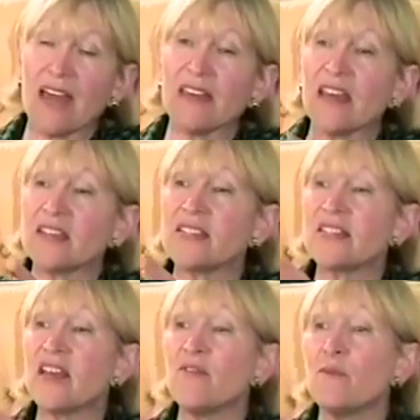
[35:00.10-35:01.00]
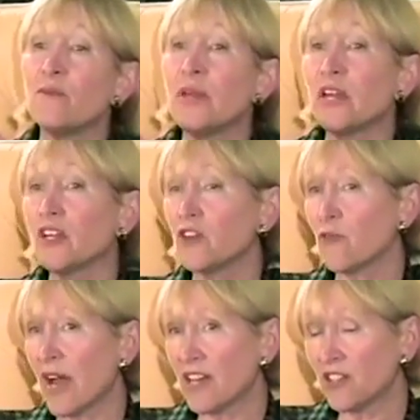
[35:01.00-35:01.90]
yet instead of being
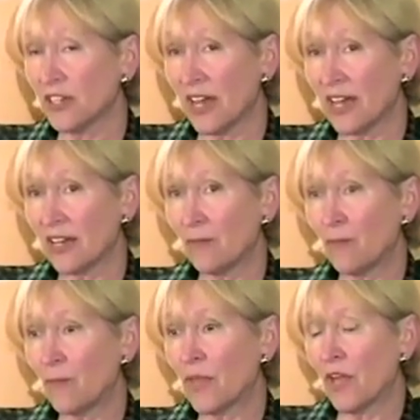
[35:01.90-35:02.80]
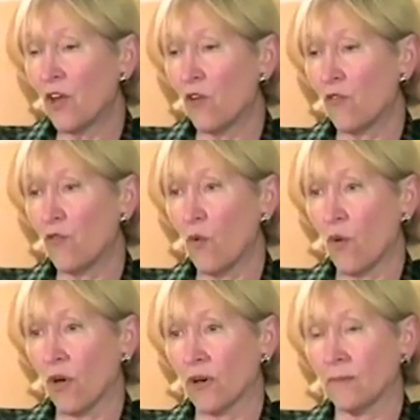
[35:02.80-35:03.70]
congratulated
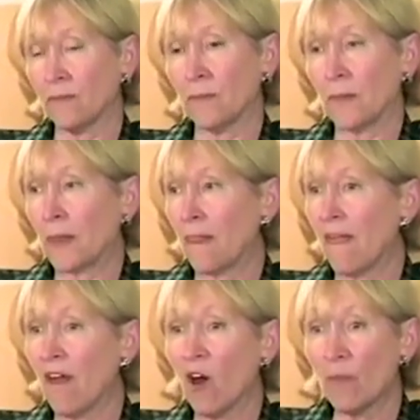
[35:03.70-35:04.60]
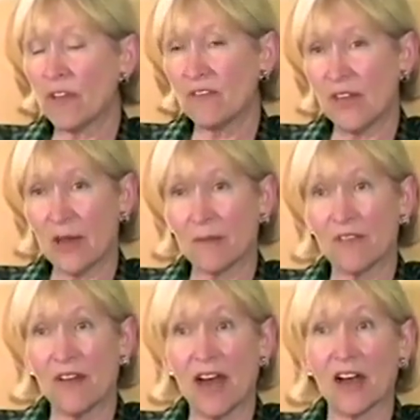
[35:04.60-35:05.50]
for helping family
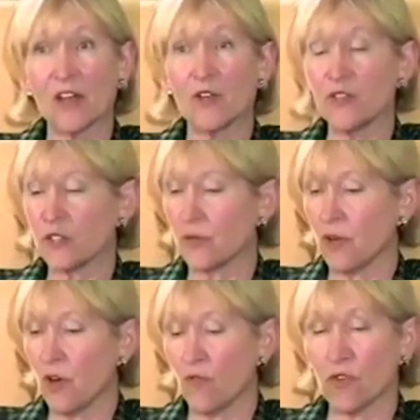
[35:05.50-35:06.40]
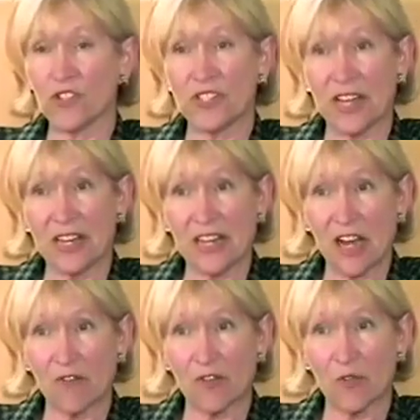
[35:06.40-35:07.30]
values, for standing
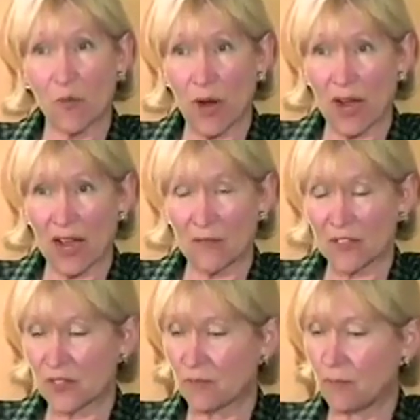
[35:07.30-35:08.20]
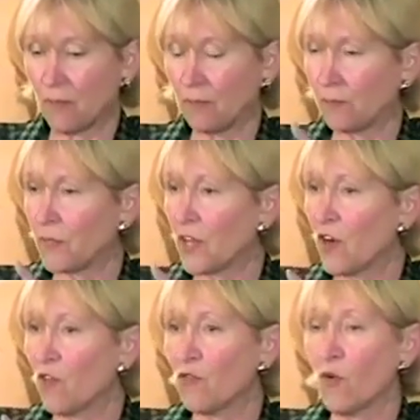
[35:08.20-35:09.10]
up for the wives,
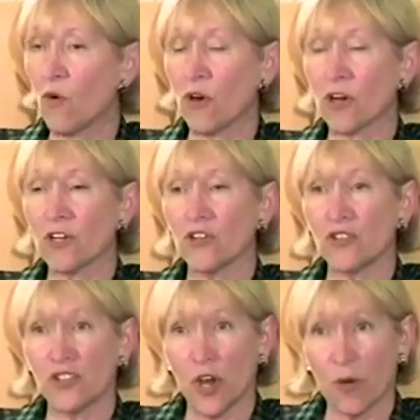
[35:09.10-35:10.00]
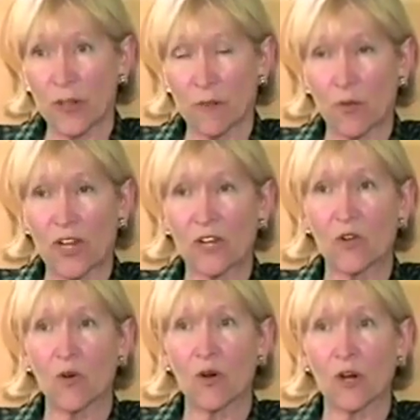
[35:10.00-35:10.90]
for showing the Marine
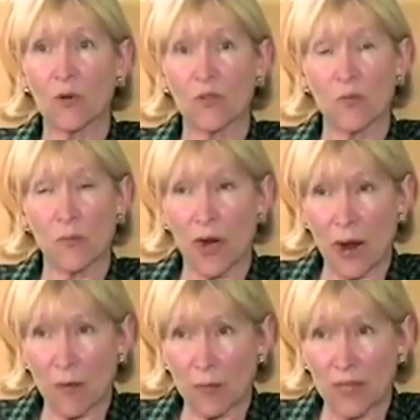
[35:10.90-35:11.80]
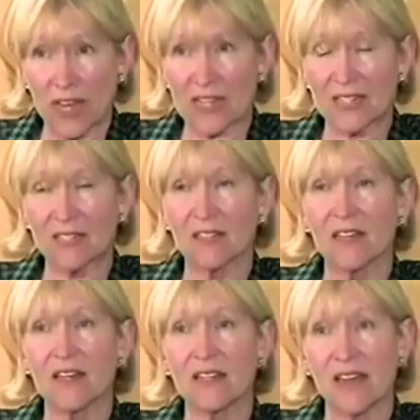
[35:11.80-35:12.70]
Corps the proper place
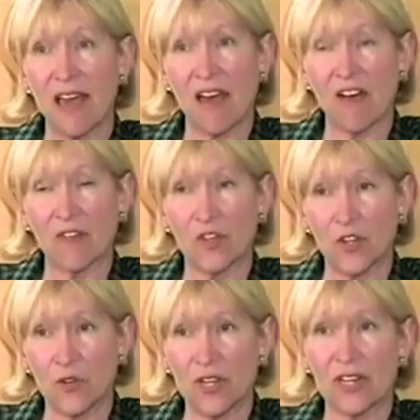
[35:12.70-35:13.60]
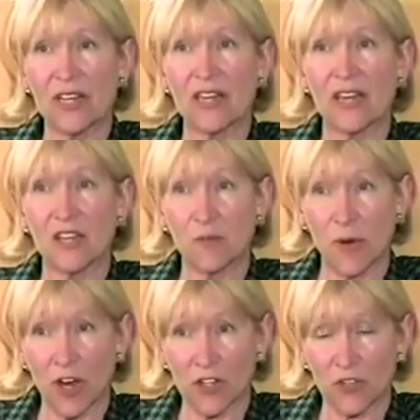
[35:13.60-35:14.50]
to have nudity and
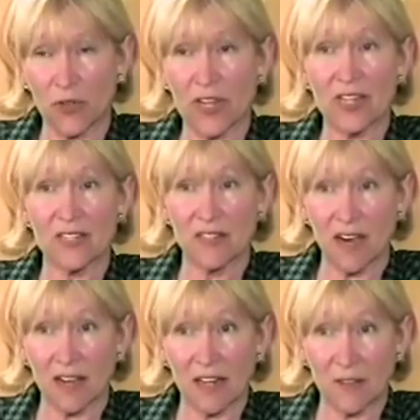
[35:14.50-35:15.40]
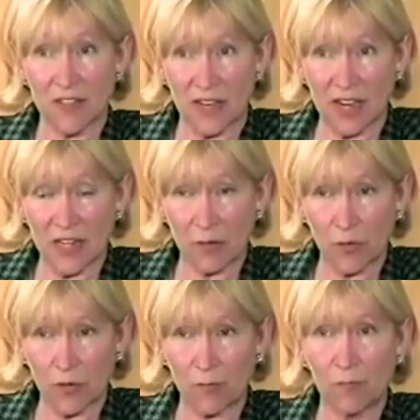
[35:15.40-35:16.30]
debauchery is not in the dining
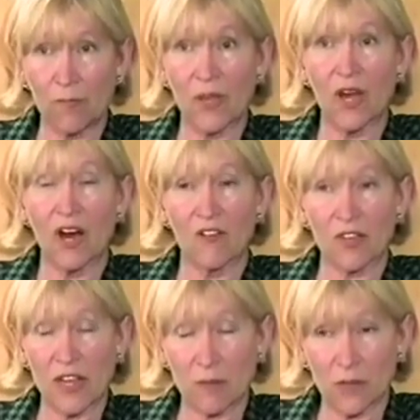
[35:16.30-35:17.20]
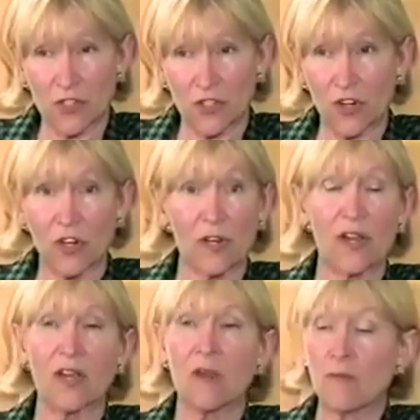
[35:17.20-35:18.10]
room of Camp Lejeune.
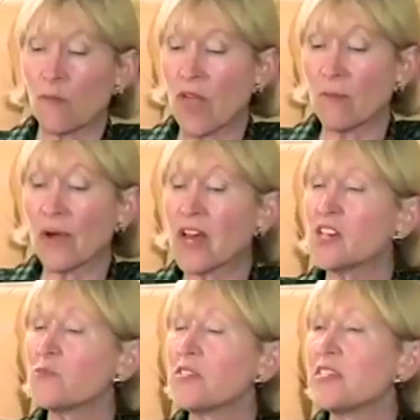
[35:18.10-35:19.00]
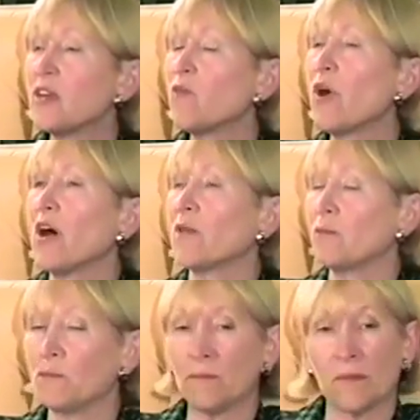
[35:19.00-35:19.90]
And my husband said, well,
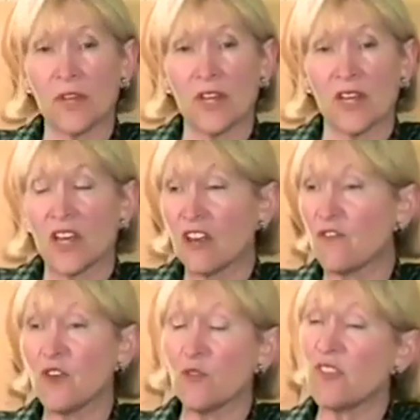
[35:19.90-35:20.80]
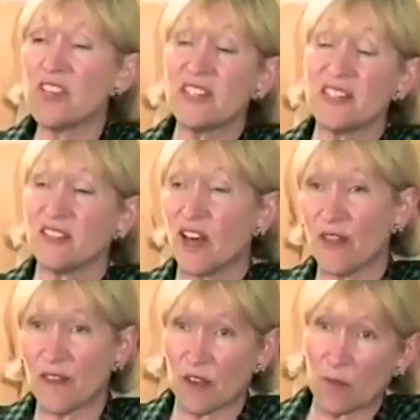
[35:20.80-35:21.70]
this is
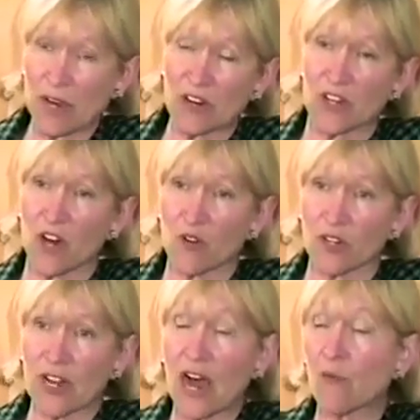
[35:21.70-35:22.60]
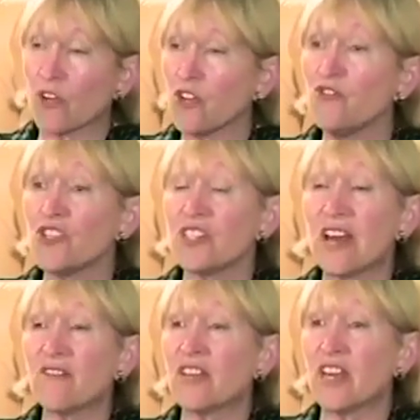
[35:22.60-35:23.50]
nothing compared to Okinawa. You just
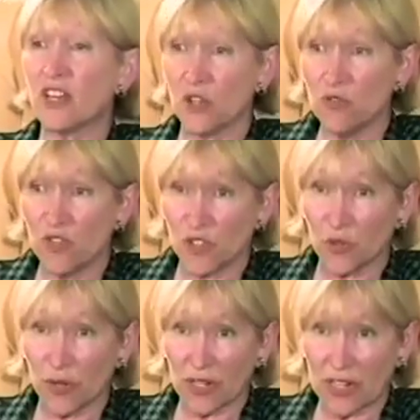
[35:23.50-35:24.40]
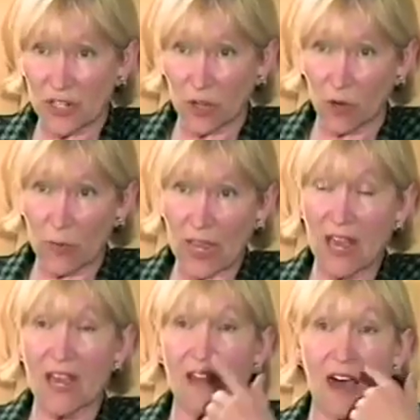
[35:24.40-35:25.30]
have to get used to it, he told me.
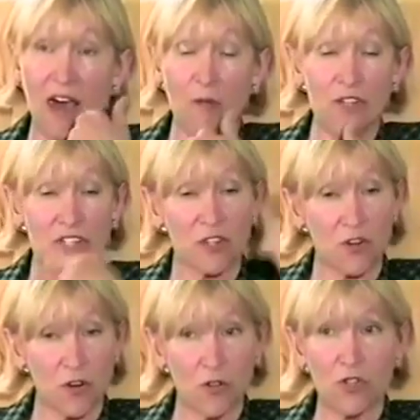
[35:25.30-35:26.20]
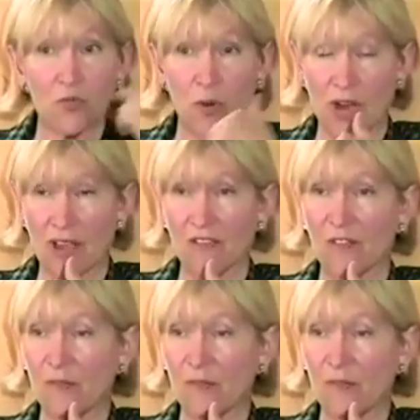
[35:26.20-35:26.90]
Now, I was a colonel's wife.